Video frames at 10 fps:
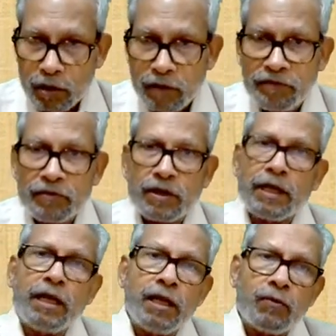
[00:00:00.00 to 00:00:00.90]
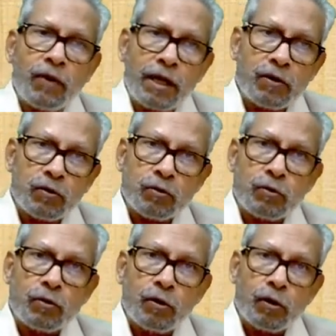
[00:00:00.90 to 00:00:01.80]
If you really want to
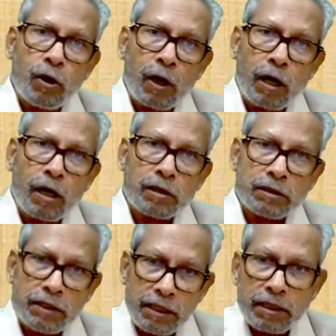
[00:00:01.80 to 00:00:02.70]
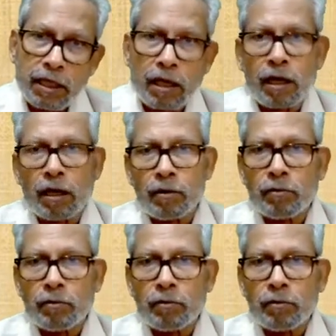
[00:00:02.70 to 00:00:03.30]
see the